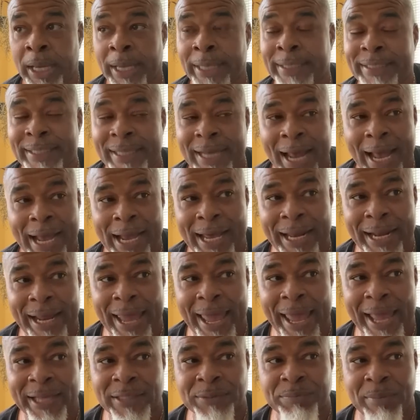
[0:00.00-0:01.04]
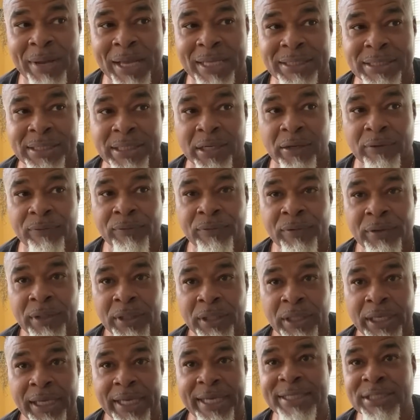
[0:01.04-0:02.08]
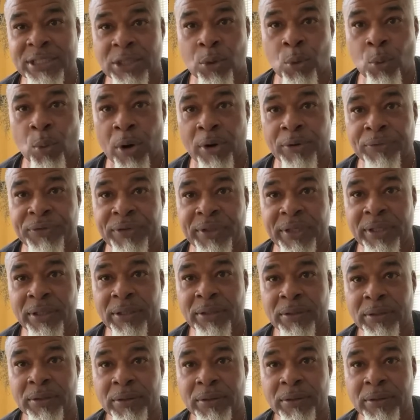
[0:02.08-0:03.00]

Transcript: Then I got to ask myself, is it worth it?